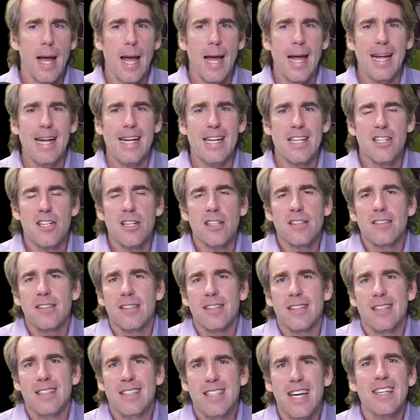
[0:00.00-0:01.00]
It
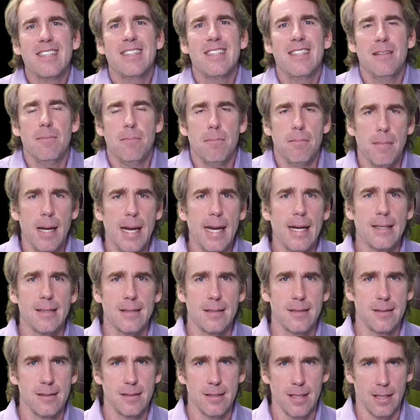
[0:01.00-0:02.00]
just doesn't make
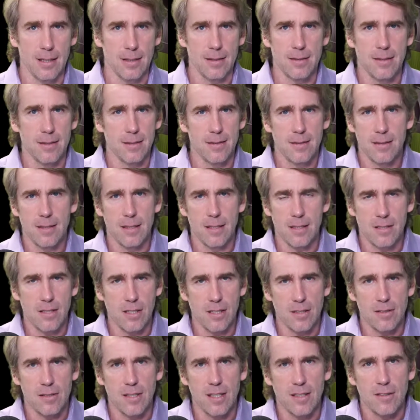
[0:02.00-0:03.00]
sense.
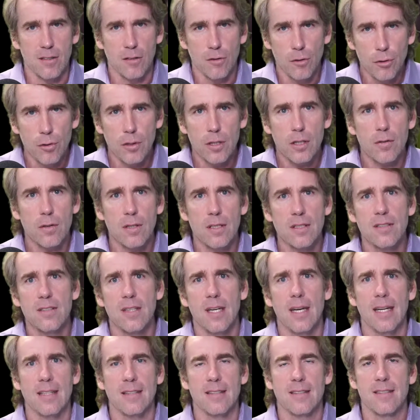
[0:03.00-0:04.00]
It's ludicrous.
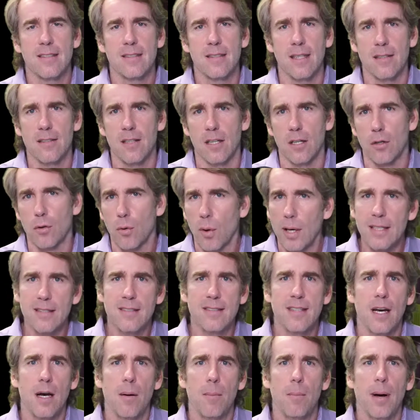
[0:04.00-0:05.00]
It's a great
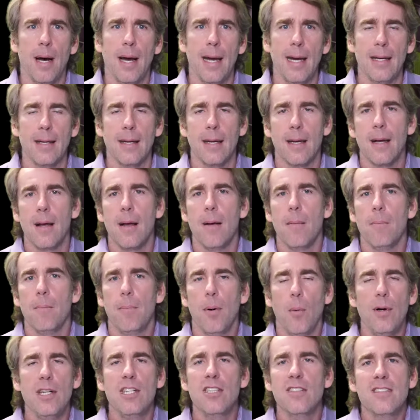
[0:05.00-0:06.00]
soundbite,
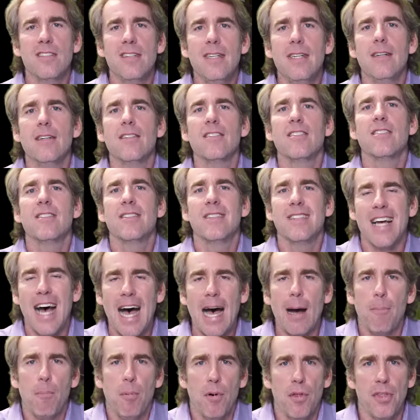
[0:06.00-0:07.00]
but we just need to
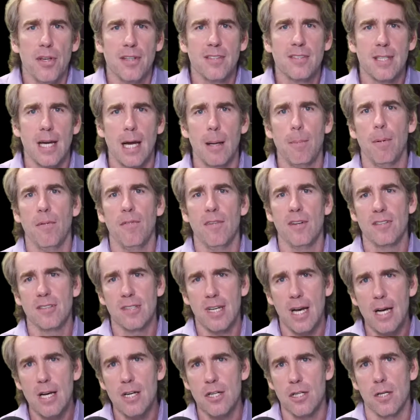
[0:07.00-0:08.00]
stop with this type of
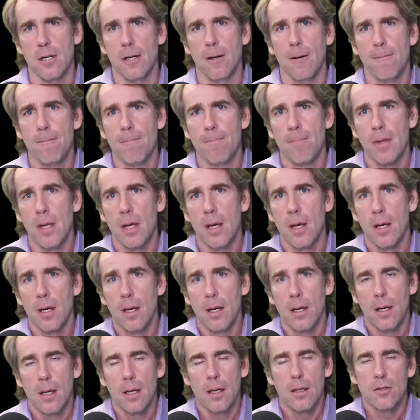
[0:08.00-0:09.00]
discussion.
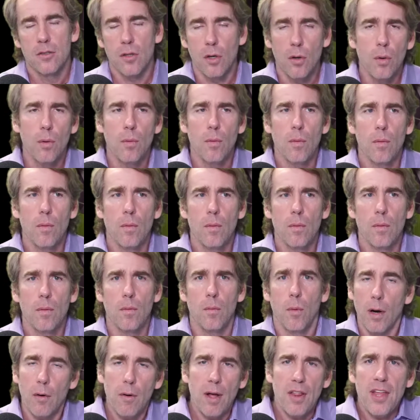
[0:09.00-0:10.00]
So
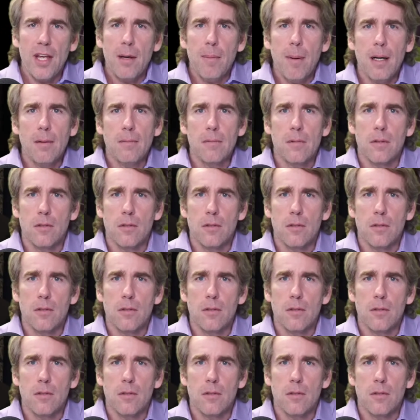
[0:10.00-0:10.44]
what do I think about